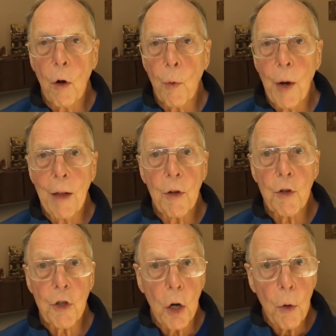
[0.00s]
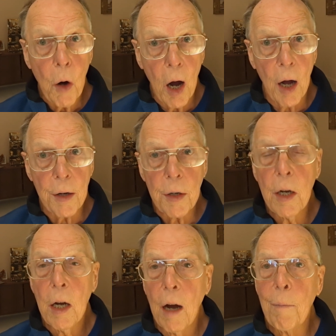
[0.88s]
or rather Johann,
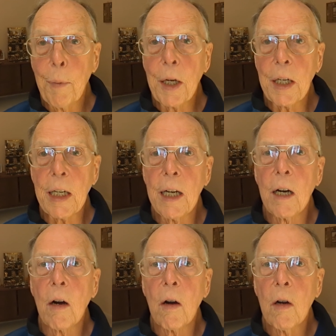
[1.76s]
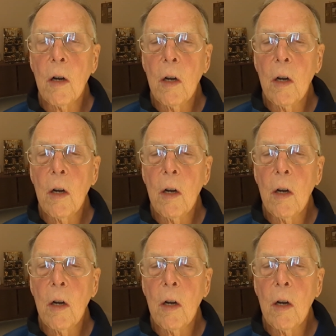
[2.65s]
of Peniel,